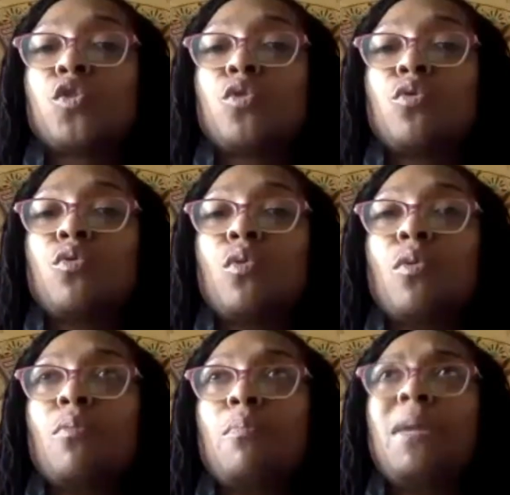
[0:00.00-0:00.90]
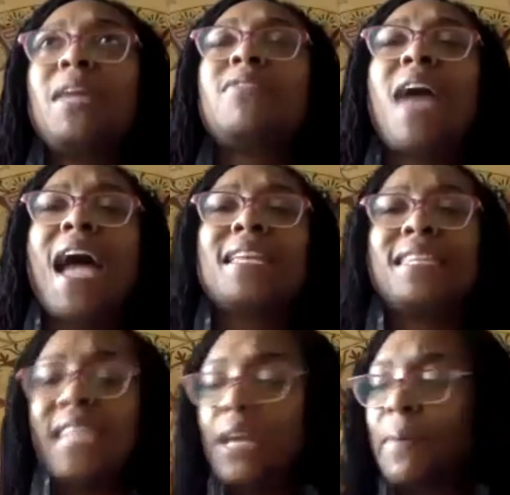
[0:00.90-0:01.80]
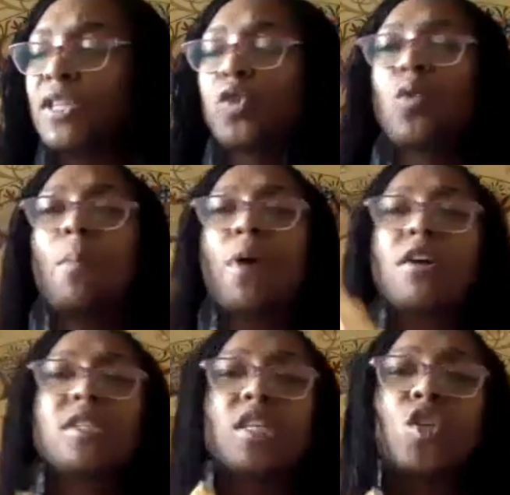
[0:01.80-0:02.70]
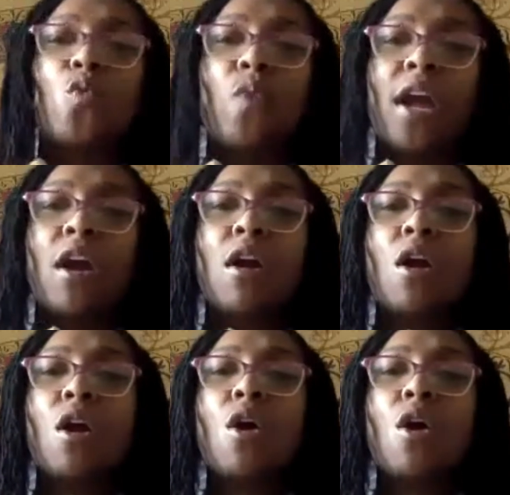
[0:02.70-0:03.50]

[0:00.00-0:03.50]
to be that deep into a person to where